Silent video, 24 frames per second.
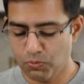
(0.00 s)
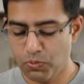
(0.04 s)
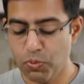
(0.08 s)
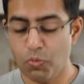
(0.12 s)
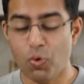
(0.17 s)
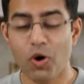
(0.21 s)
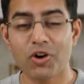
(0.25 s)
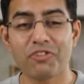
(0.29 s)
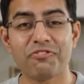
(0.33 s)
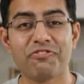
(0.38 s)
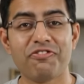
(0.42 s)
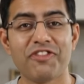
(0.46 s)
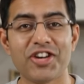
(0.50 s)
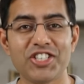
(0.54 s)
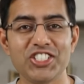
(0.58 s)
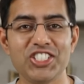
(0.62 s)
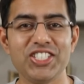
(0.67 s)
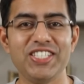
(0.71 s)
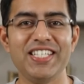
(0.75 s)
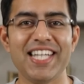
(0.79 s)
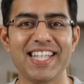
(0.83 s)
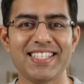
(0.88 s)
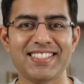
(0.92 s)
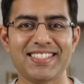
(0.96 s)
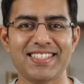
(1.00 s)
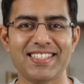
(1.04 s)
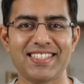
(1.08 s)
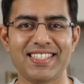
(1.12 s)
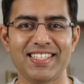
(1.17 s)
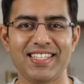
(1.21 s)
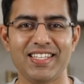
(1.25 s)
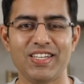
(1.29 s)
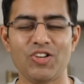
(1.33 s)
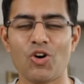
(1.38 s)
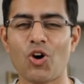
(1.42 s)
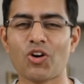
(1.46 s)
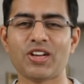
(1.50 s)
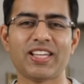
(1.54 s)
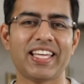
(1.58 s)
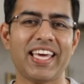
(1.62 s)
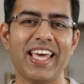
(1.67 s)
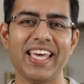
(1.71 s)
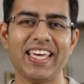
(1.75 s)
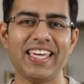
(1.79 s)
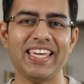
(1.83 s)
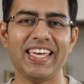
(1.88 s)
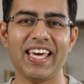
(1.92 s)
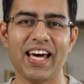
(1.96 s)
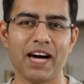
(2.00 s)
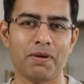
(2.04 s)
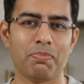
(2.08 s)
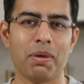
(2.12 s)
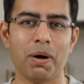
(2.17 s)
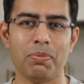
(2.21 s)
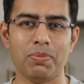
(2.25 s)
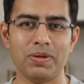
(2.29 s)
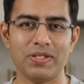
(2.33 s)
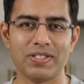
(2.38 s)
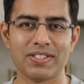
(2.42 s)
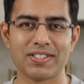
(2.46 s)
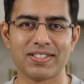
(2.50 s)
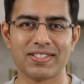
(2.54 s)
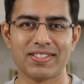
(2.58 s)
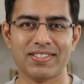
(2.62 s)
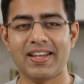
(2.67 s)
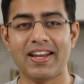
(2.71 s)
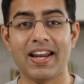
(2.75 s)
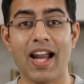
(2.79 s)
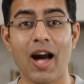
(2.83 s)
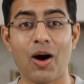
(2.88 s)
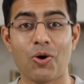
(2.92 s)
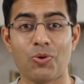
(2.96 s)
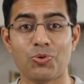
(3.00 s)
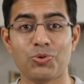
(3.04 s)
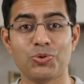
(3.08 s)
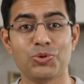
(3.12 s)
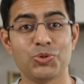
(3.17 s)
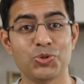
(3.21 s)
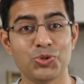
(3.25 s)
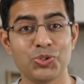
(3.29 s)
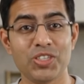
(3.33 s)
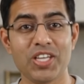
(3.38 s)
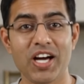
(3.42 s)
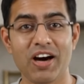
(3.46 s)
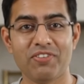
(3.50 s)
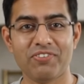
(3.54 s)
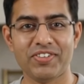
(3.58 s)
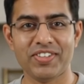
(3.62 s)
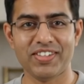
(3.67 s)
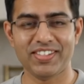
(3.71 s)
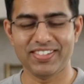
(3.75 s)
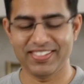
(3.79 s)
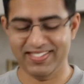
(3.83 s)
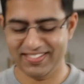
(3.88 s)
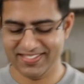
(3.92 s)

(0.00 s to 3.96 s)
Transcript: We want fudgy density, not cakey air bubbles. Now, to the oven.